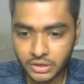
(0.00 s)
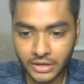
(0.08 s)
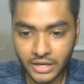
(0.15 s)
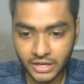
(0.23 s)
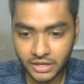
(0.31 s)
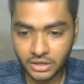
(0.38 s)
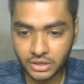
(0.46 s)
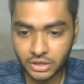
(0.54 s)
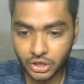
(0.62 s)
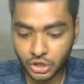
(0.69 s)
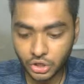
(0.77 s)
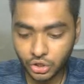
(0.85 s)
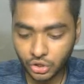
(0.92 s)
then
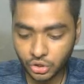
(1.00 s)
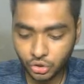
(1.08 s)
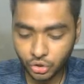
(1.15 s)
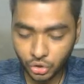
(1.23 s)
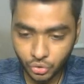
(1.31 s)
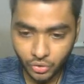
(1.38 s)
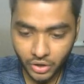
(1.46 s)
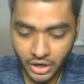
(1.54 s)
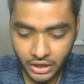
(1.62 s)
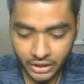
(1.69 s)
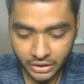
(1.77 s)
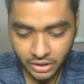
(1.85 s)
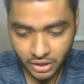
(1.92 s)
you
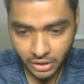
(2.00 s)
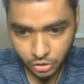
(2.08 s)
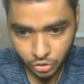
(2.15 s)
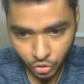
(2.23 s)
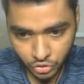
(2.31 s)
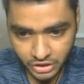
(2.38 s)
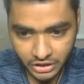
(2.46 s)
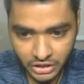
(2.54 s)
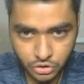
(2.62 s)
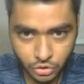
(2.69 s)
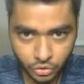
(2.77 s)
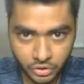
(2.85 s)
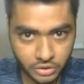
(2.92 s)
are closing this
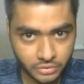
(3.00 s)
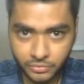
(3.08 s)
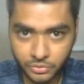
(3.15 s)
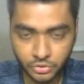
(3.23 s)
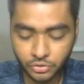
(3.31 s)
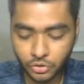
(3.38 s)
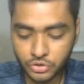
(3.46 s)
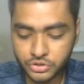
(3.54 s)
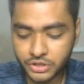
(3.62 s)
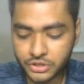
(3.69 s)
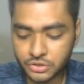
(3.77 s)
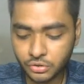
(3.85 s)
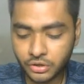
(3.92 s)
code, close
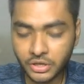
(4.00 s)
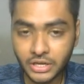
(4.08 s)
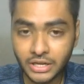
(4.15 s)
this code,